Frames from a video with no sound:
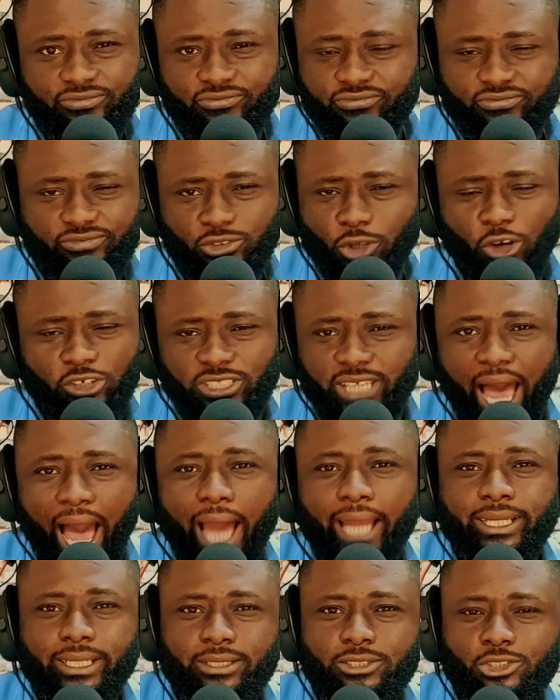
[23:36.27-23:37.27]
So
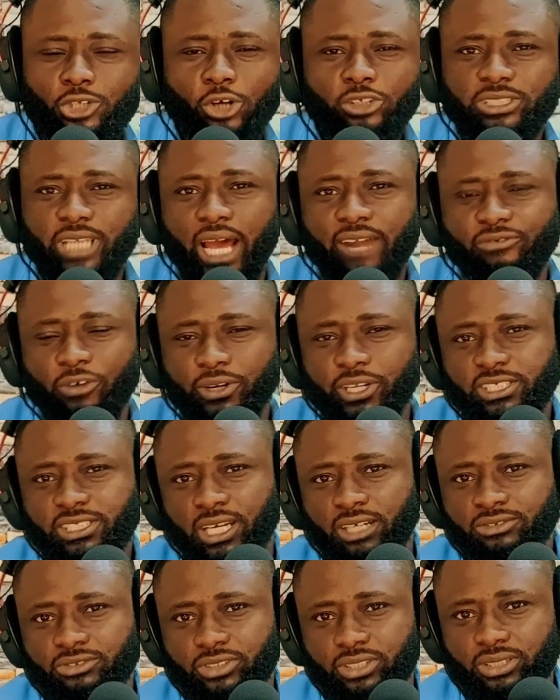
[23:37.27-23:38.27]
sad. So sad for this
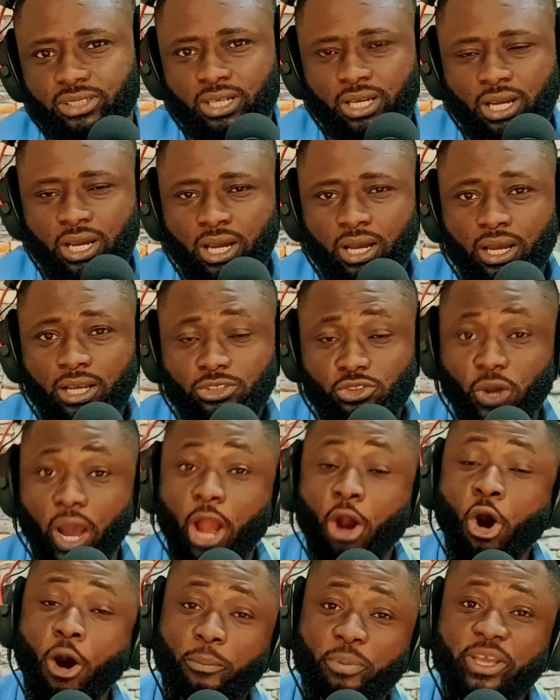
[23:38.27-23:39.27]
country. So
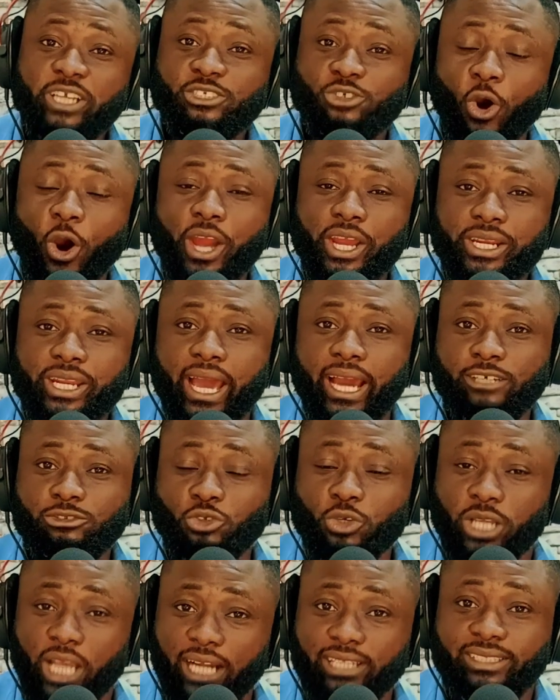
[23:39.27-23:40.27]
I hope he's going there
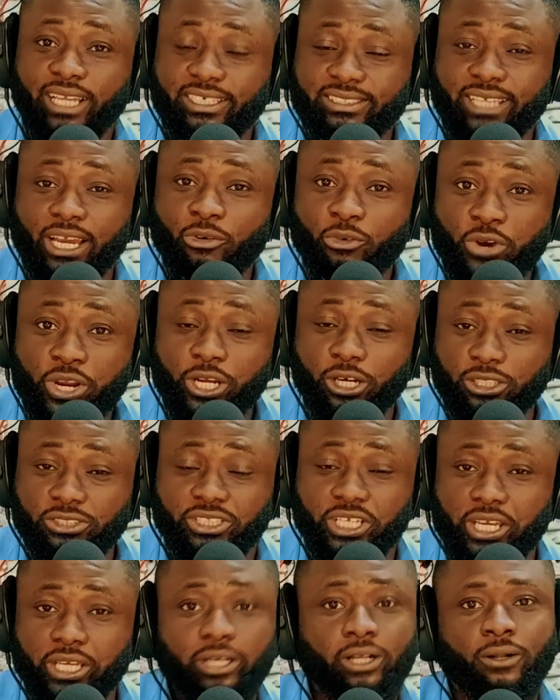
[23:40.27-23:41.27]
to cut us a real
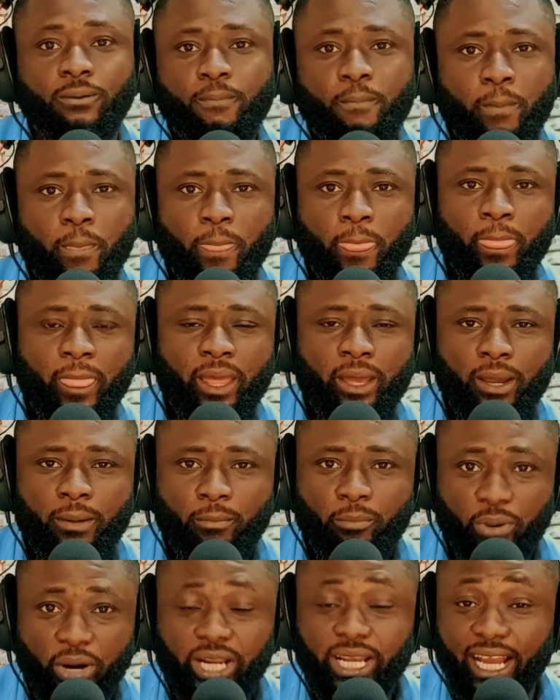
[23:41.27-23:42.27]
deal.
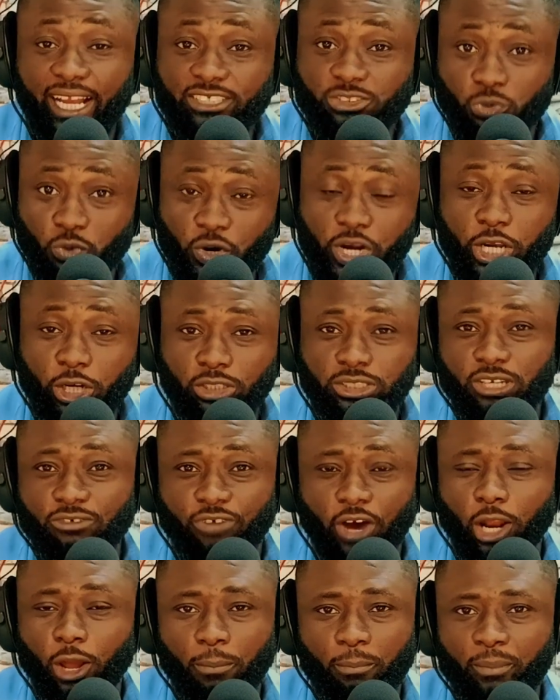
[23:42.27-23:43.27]
Bring us real
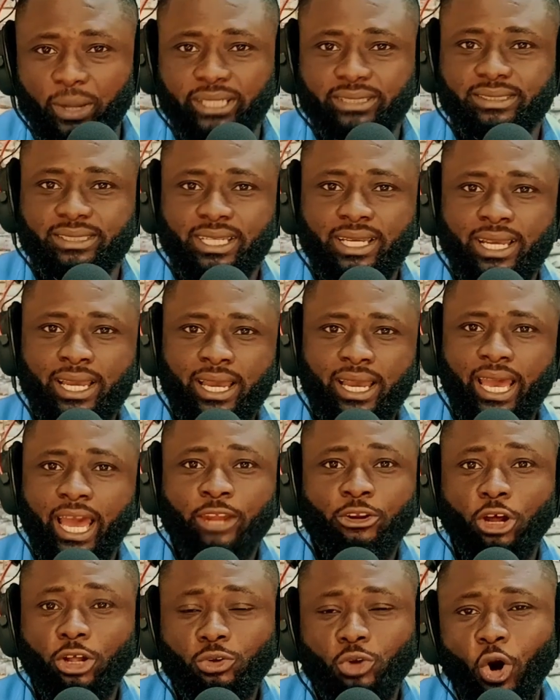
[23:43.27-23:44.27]
development.
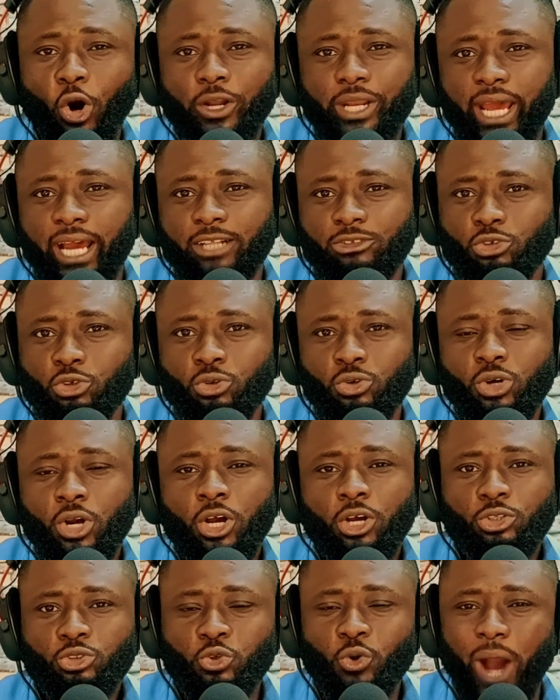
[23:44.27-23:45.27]
And not go there to
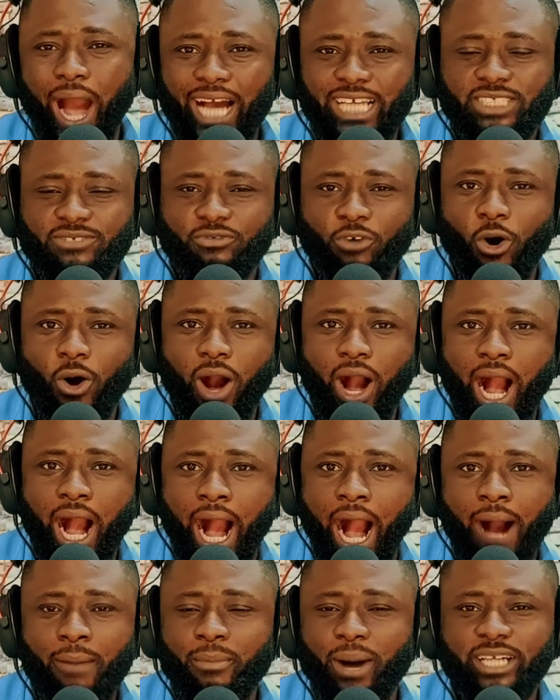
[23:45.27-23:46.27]
ask for
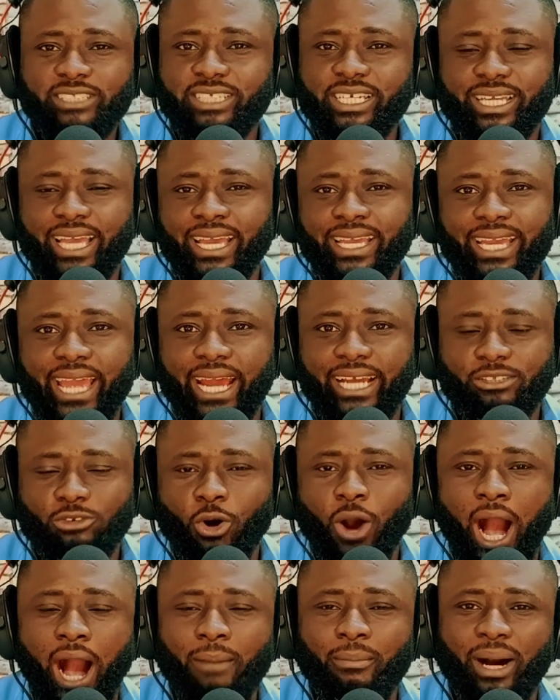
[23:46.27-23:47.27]
how much he can get
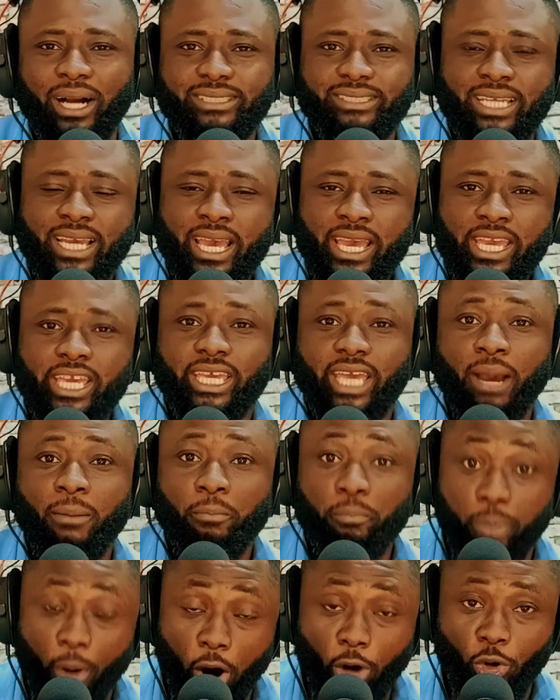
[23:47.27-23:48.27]
or how much he
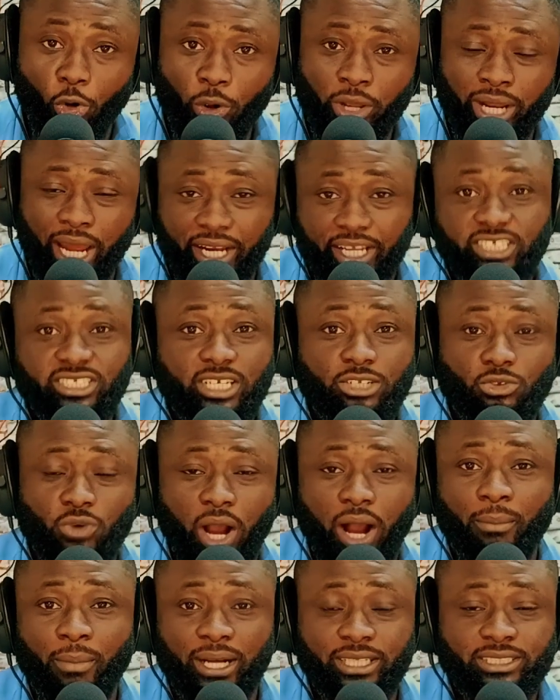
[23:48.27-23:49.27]
can borrow in addition
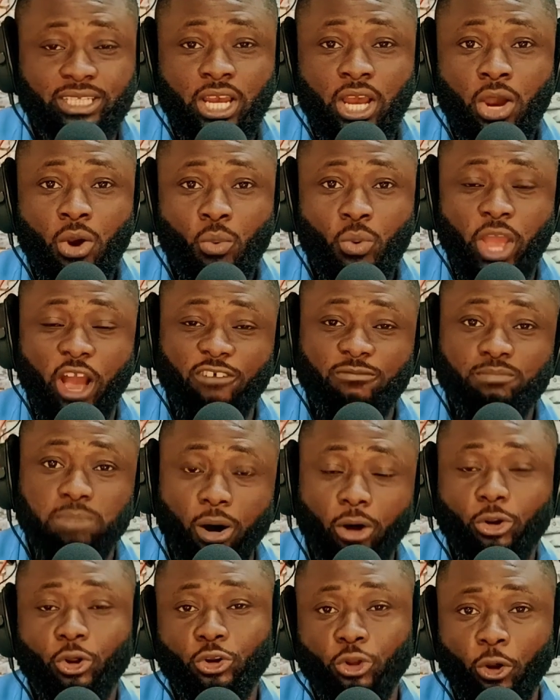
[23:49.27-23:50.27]
to how much we have
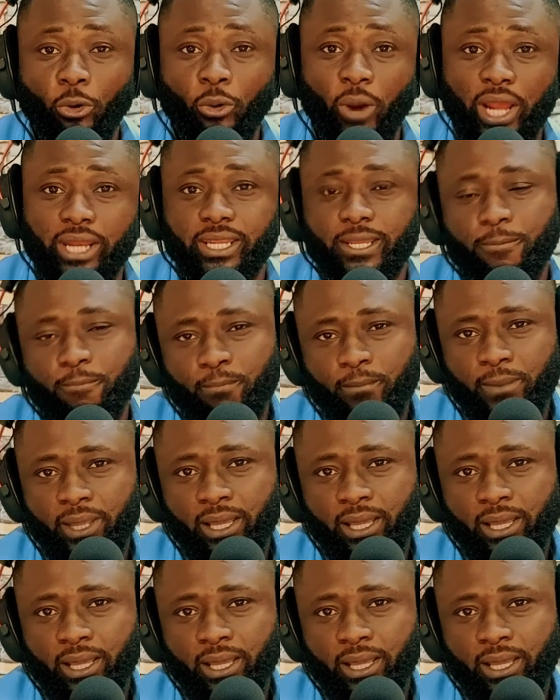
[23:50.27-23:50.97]
borrowed already.